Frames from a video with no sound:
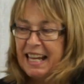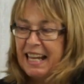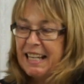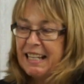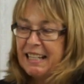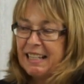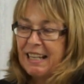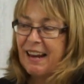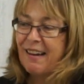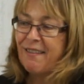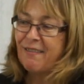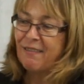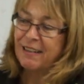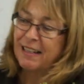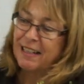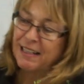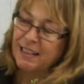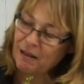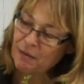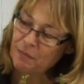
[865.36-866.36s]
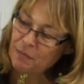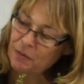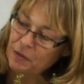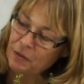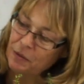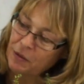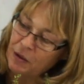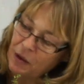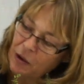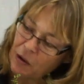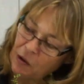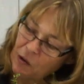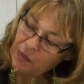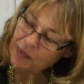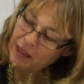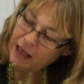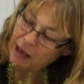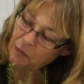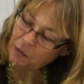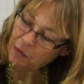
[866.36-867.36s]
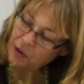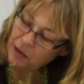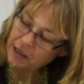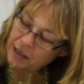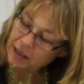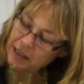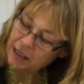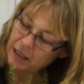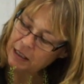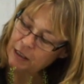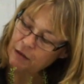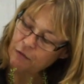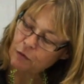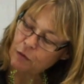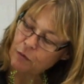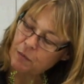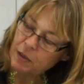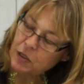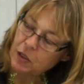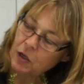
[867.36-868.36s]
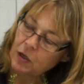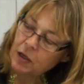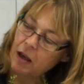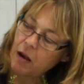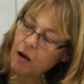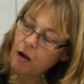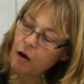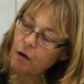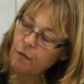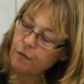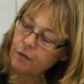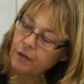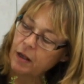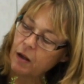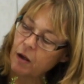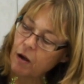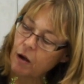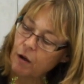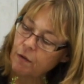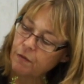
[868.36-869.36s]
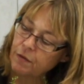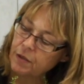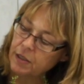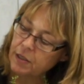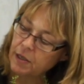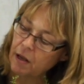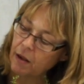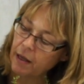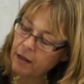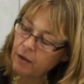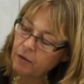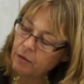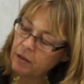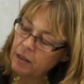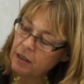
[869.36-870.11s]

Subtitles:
So for example, on that one, you've almost got a half and half style.